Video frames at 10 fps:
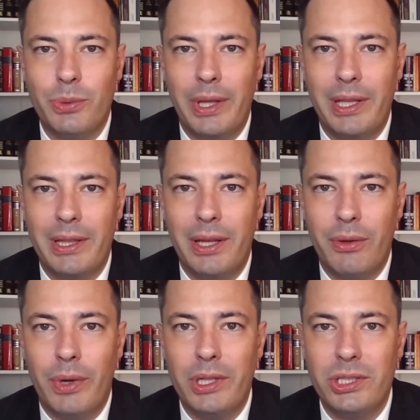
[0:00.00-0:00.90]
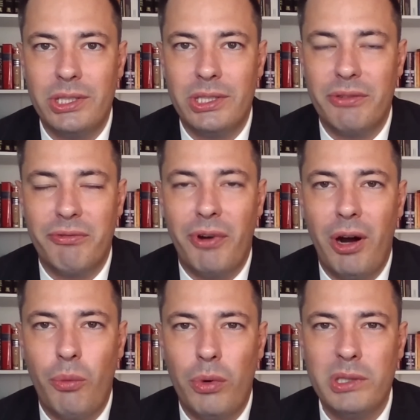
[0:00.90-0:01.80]
why I think that Russia is in a
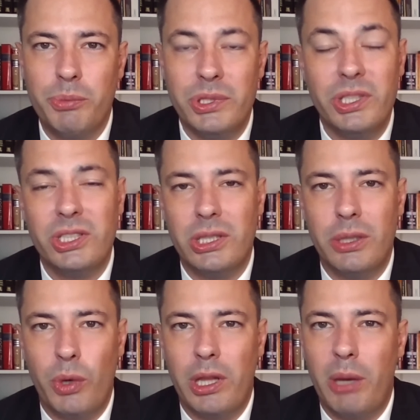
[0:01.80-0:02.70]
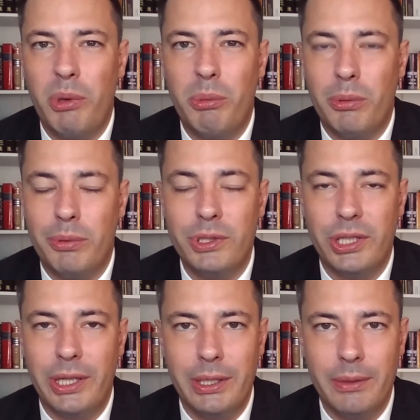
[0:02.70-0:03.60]
far worse position than what a lot of people
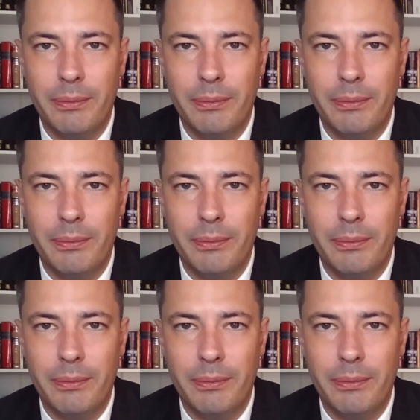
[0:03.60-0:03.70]
appreciate.